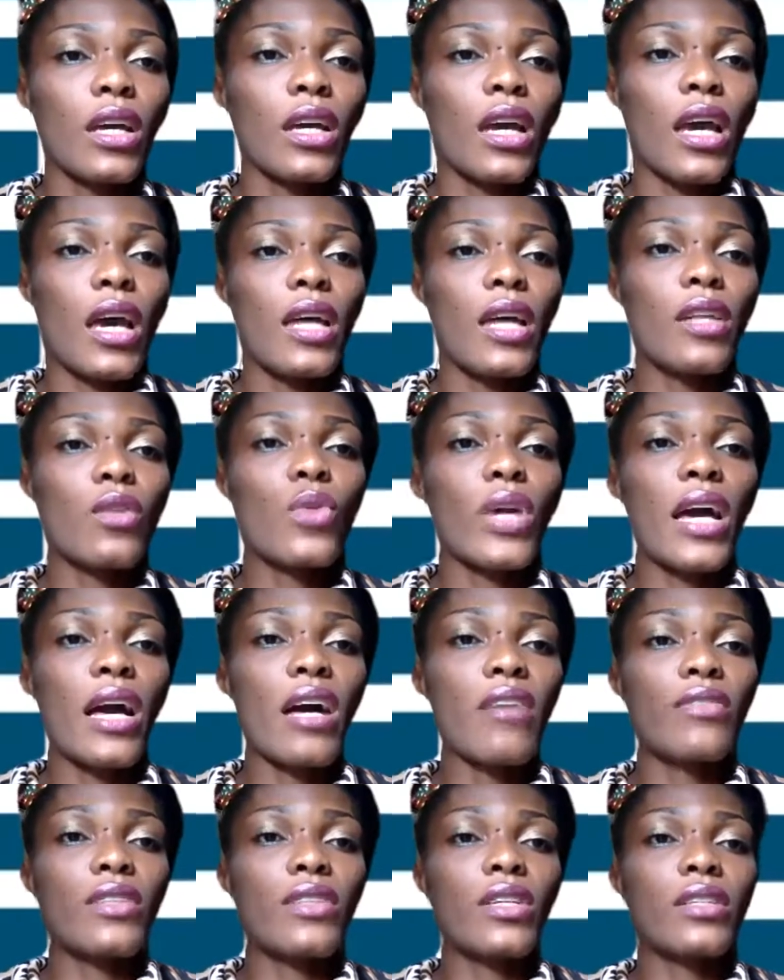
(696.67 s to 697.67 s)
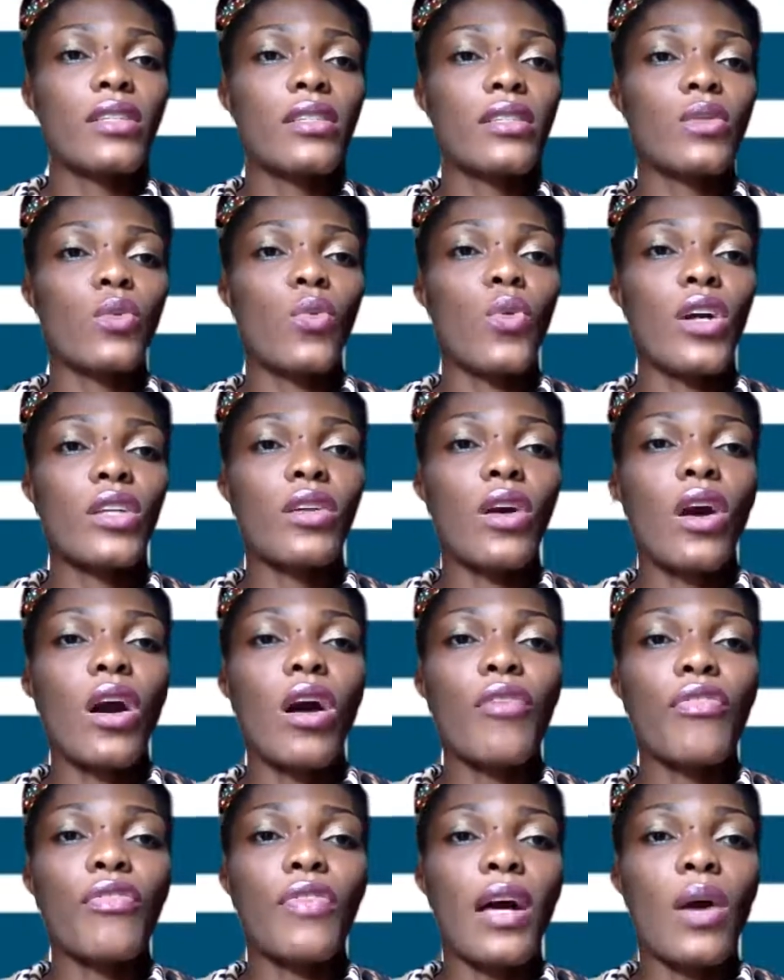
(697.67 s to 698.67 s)
And we have the
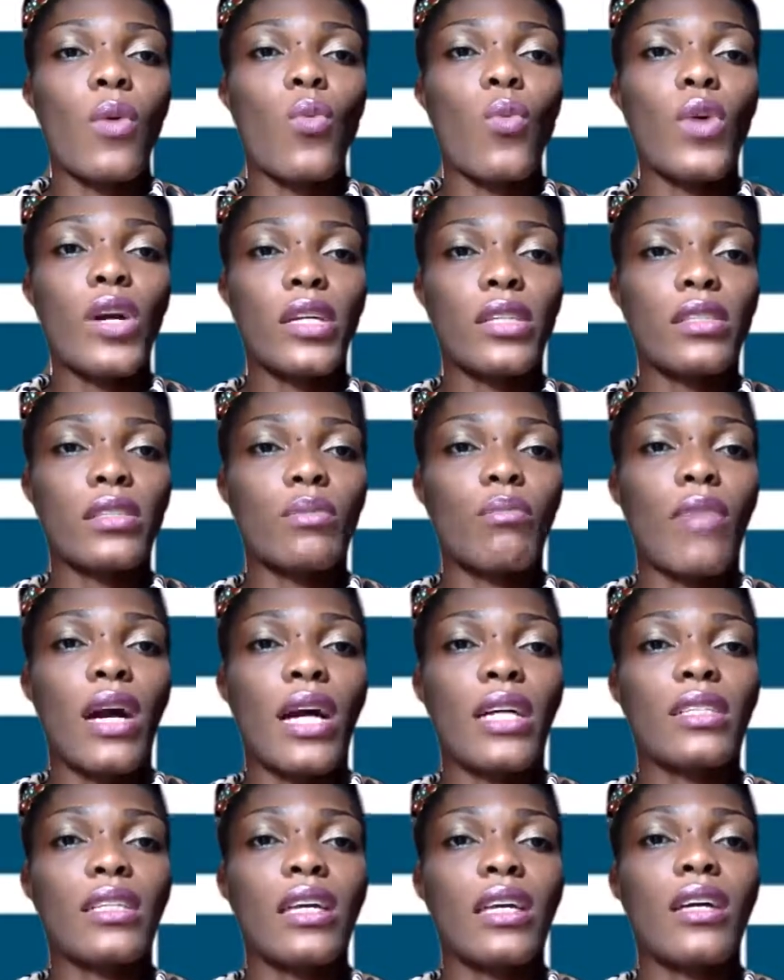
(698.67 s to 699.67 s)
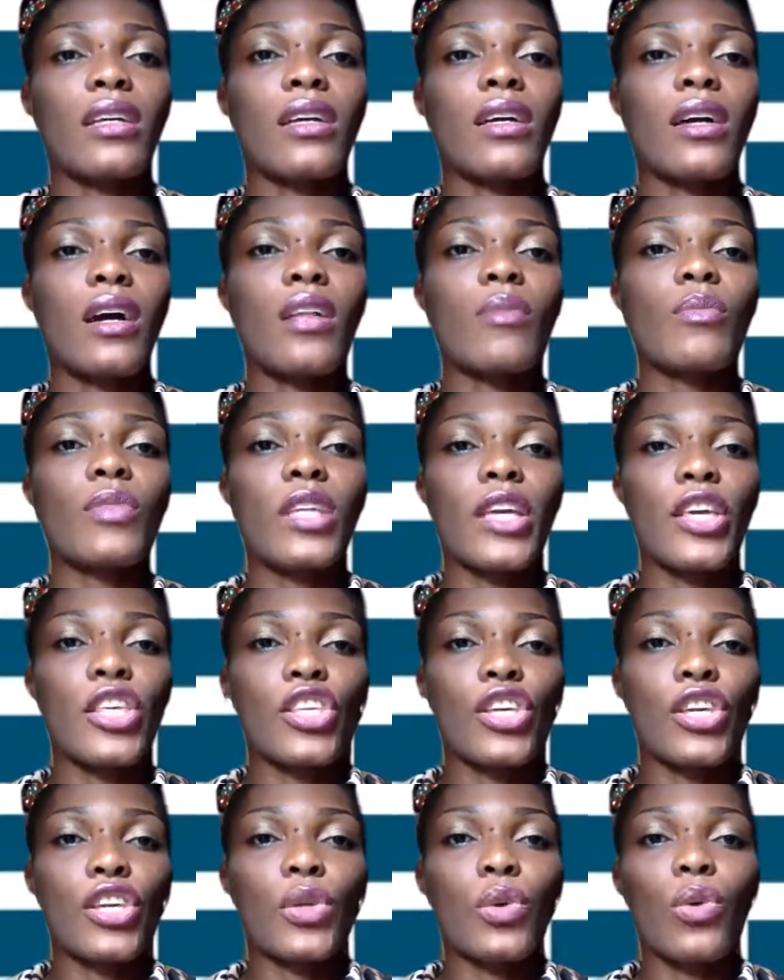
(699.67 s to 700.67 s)
Swan-Off Awards mark the
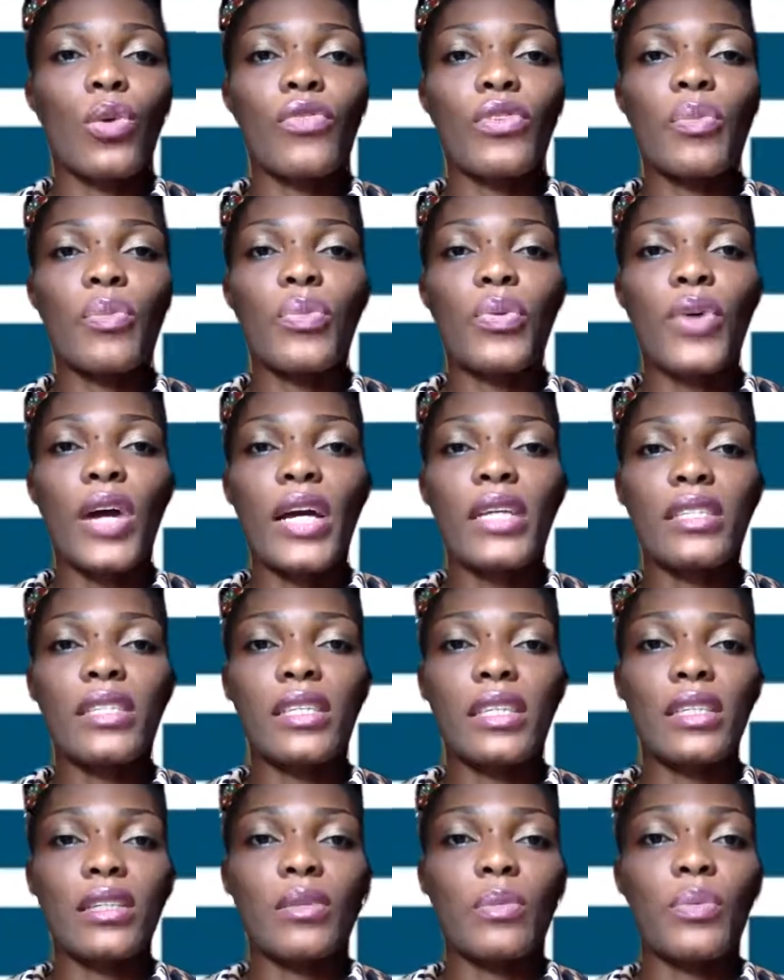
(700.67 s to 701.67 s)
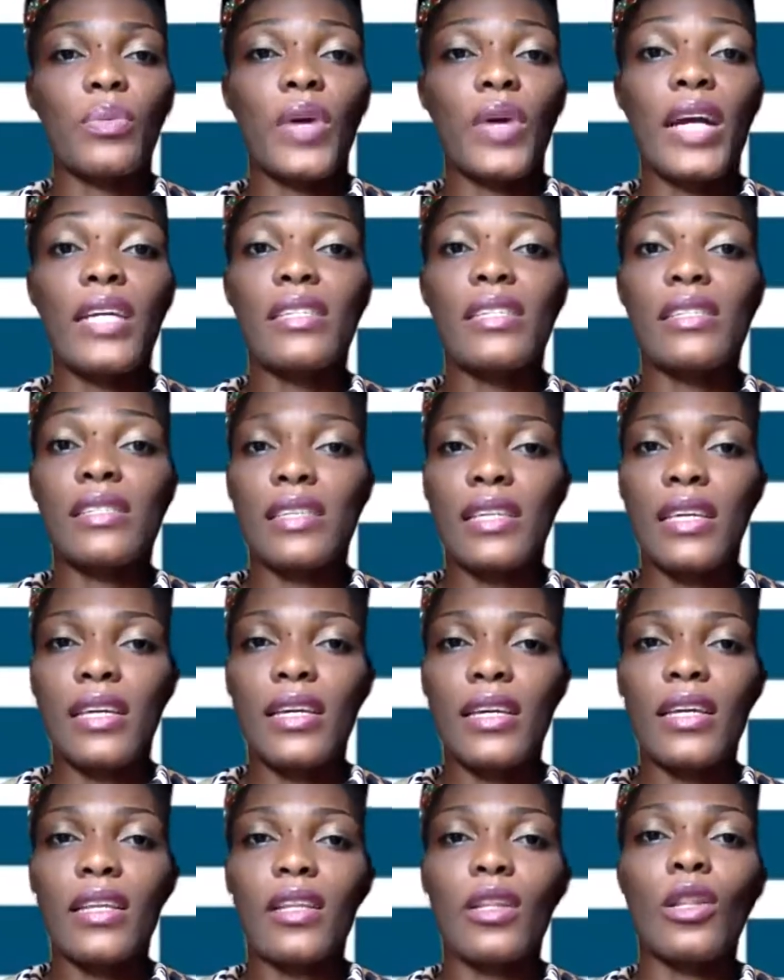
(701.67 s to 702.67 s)
culmination of the prize
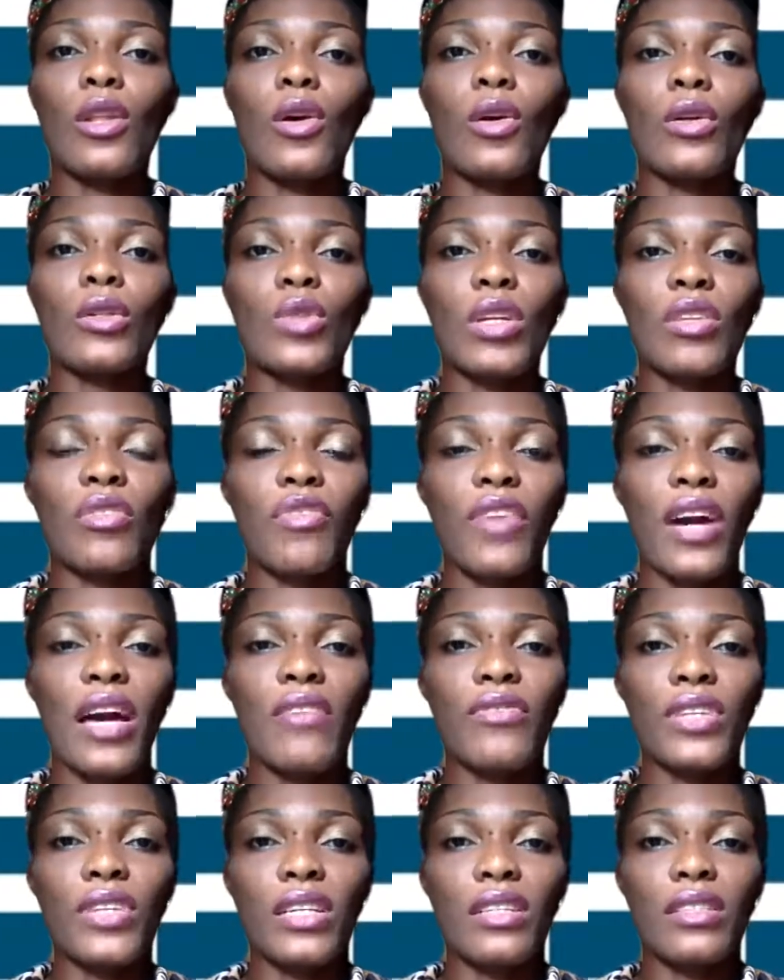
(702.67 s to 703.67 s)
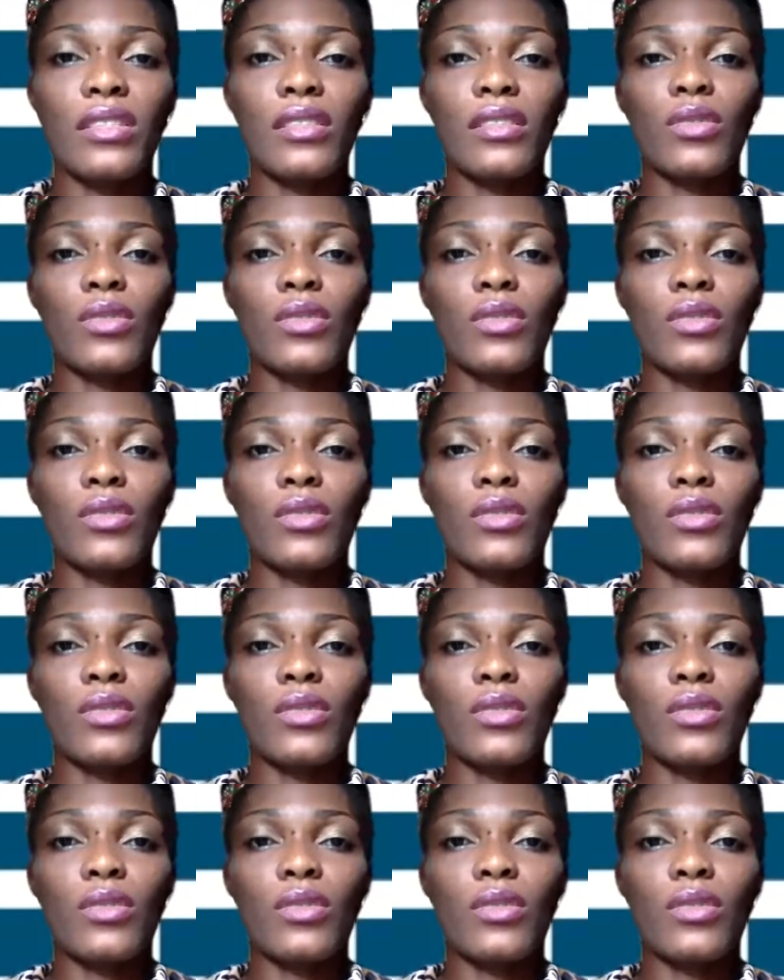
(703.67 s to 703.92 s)
year-long 25-year.